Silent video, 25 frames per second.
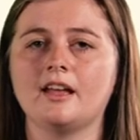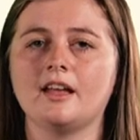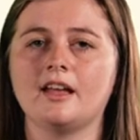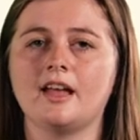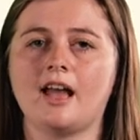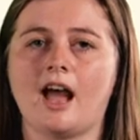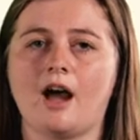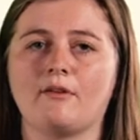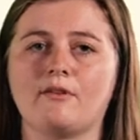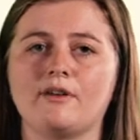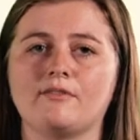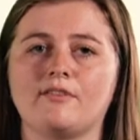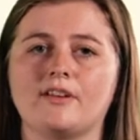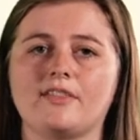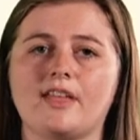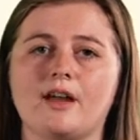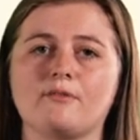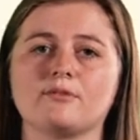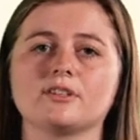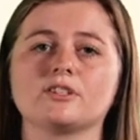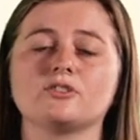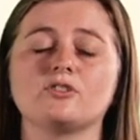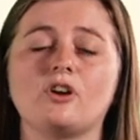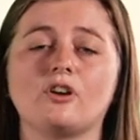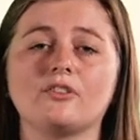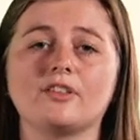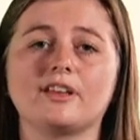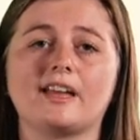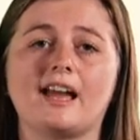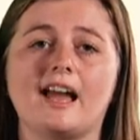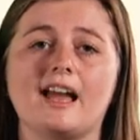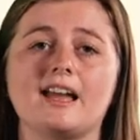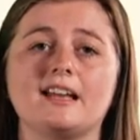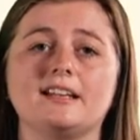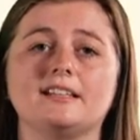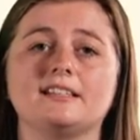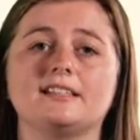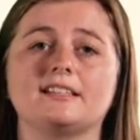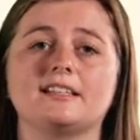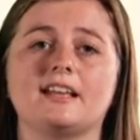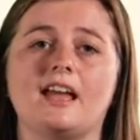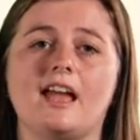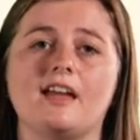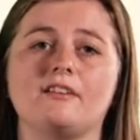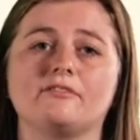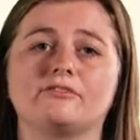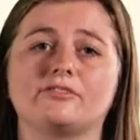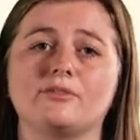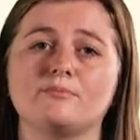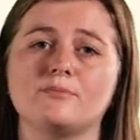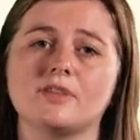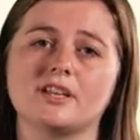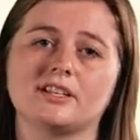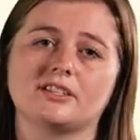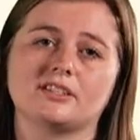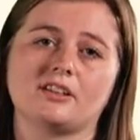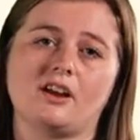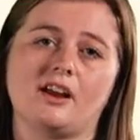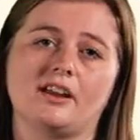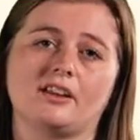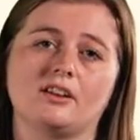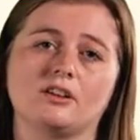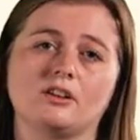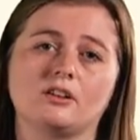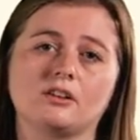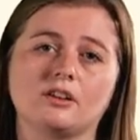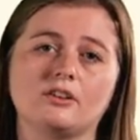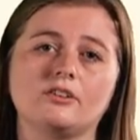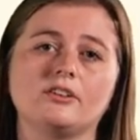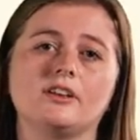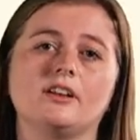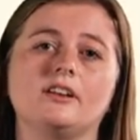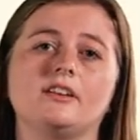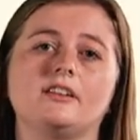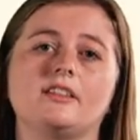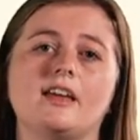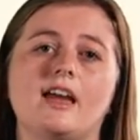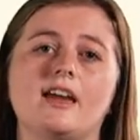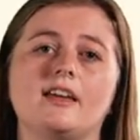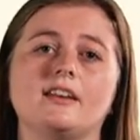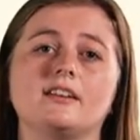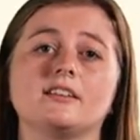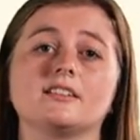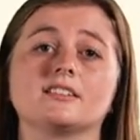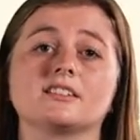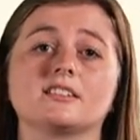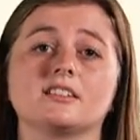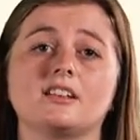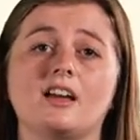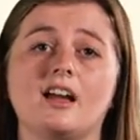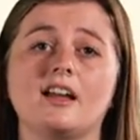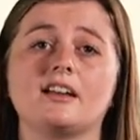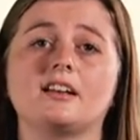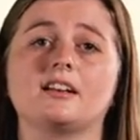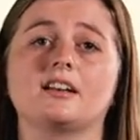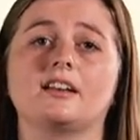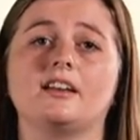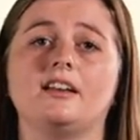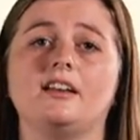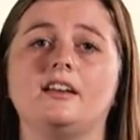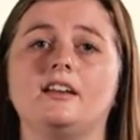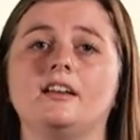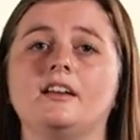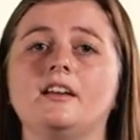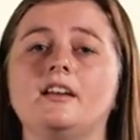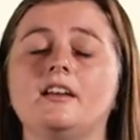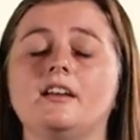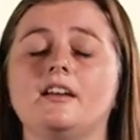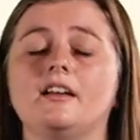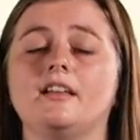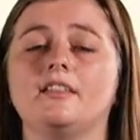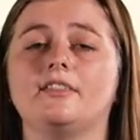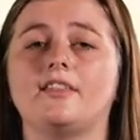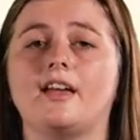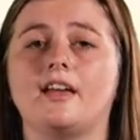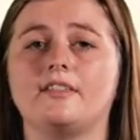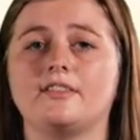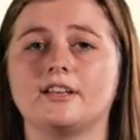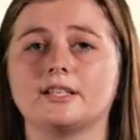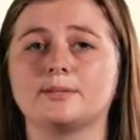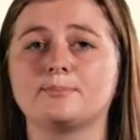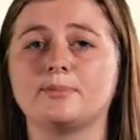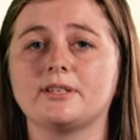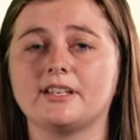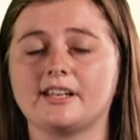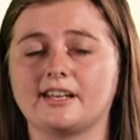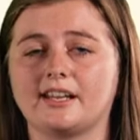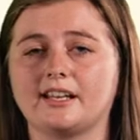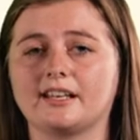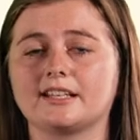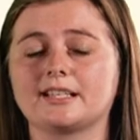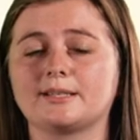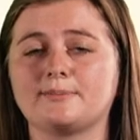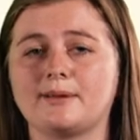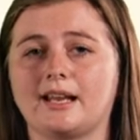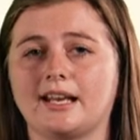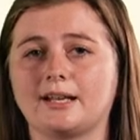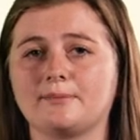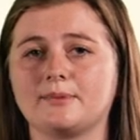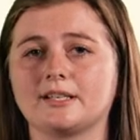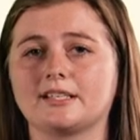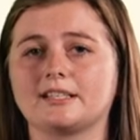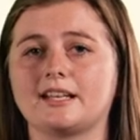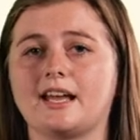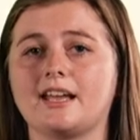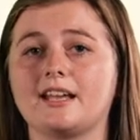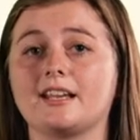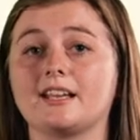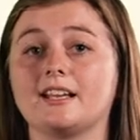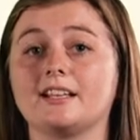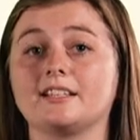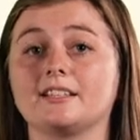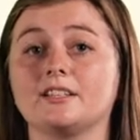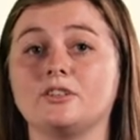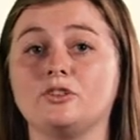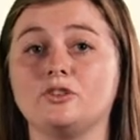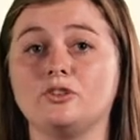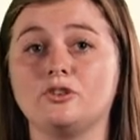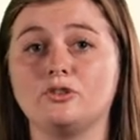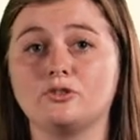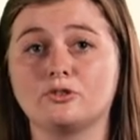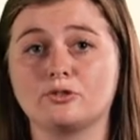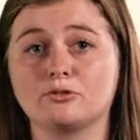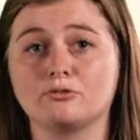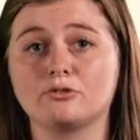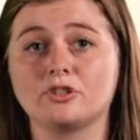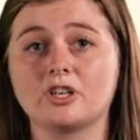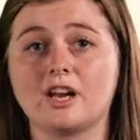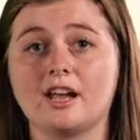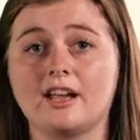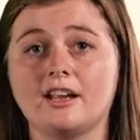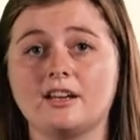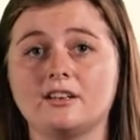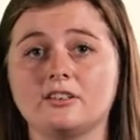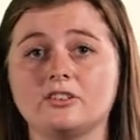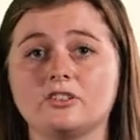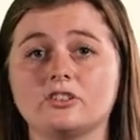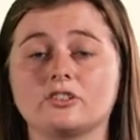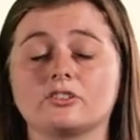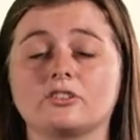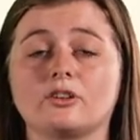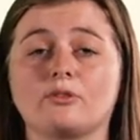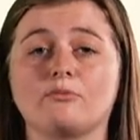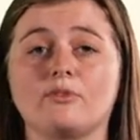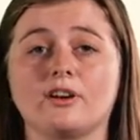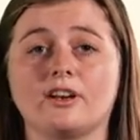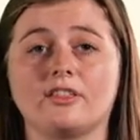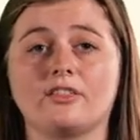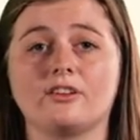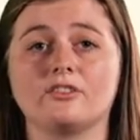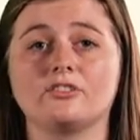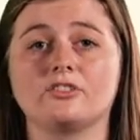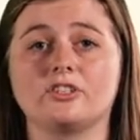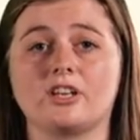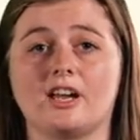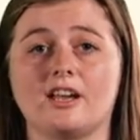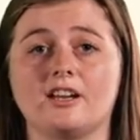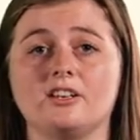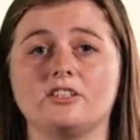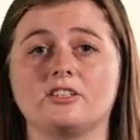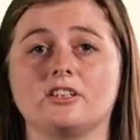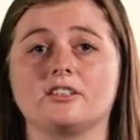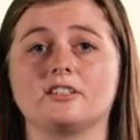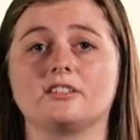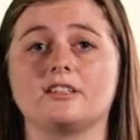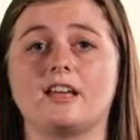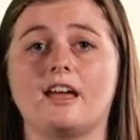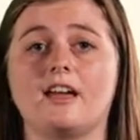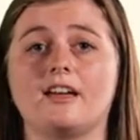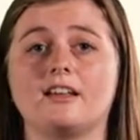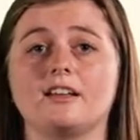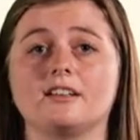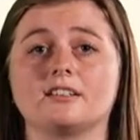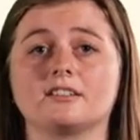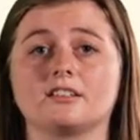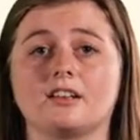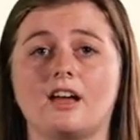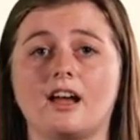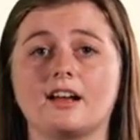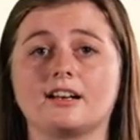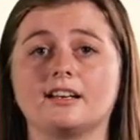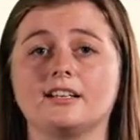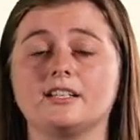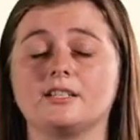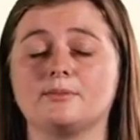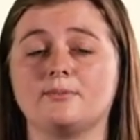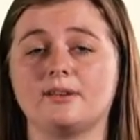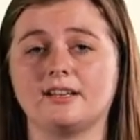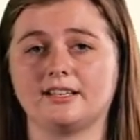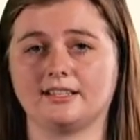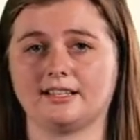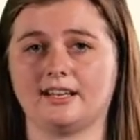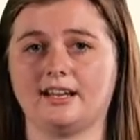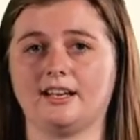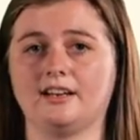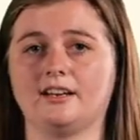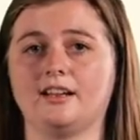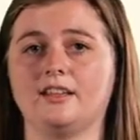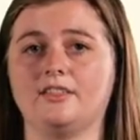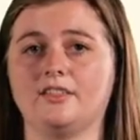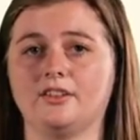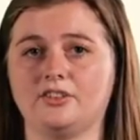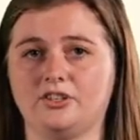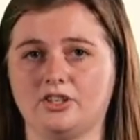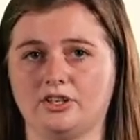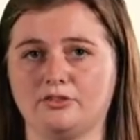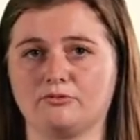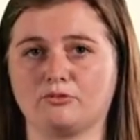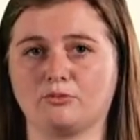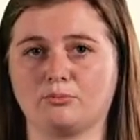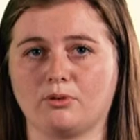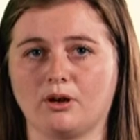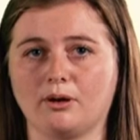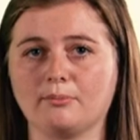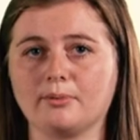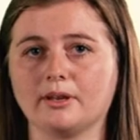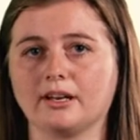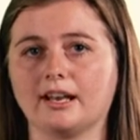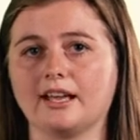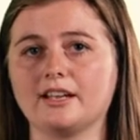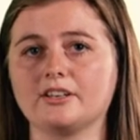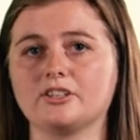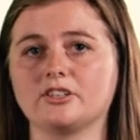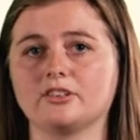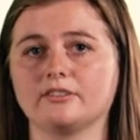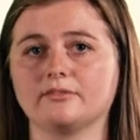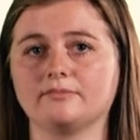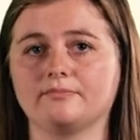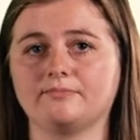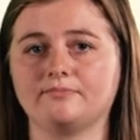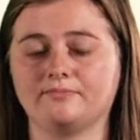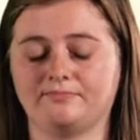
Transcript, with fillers: However, that was not the case, and from this I concluded that it is likely that this particular spelling mistake is a neutral change, so one of those changes that is likely to be seen in the general population.